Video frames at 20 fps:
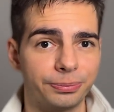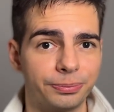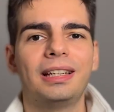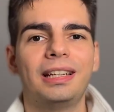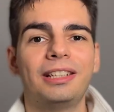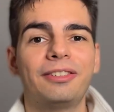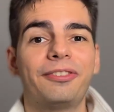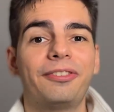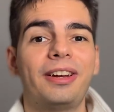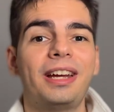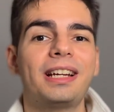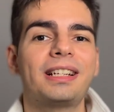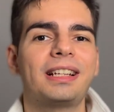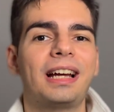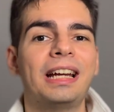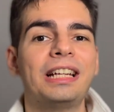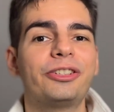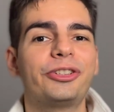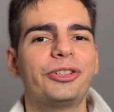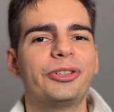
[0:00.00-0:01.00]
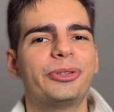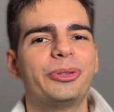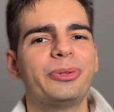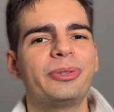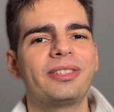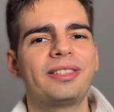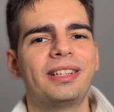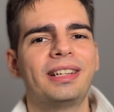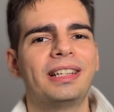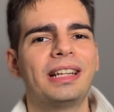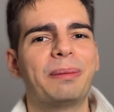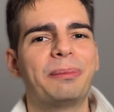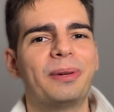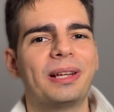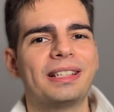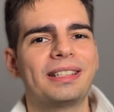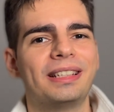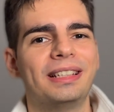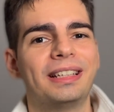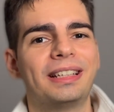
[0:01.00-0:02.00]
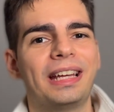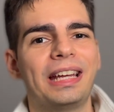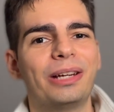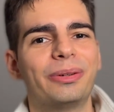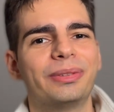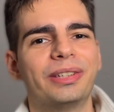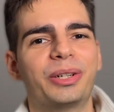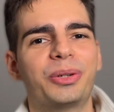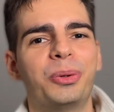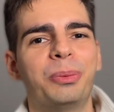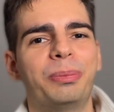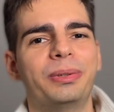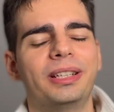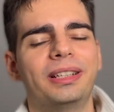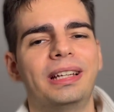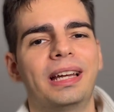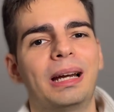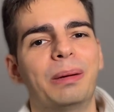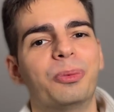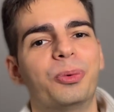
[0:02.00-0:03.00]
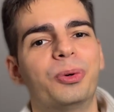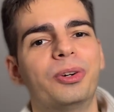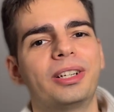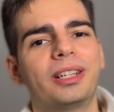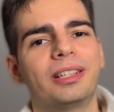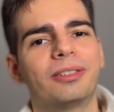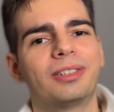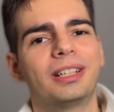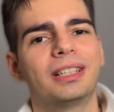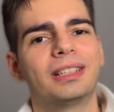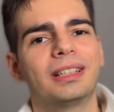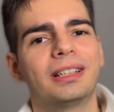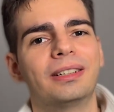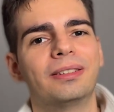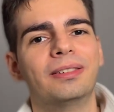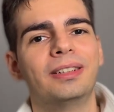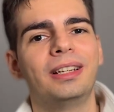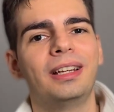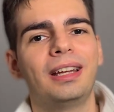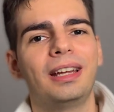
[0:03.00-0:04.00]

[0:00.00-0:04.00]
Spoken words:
In fact, I introduced the AWS CDK on the company that I'm working right now,